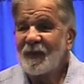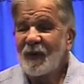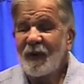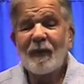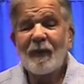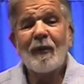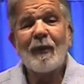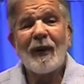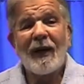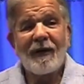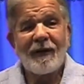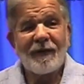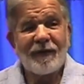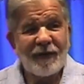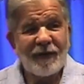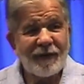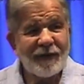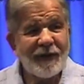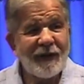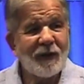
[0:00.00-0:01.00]
We've been married
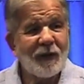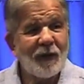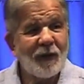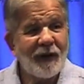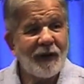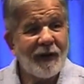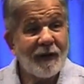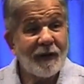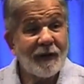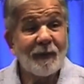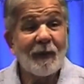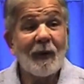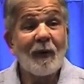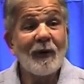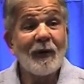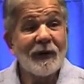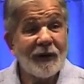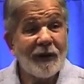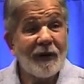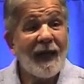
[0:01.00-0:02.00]
52 years, but
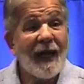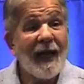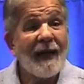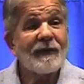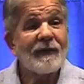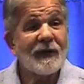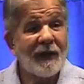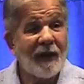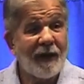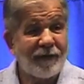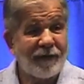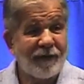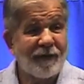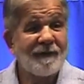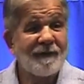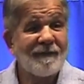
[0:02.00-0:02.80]
we still have stuff.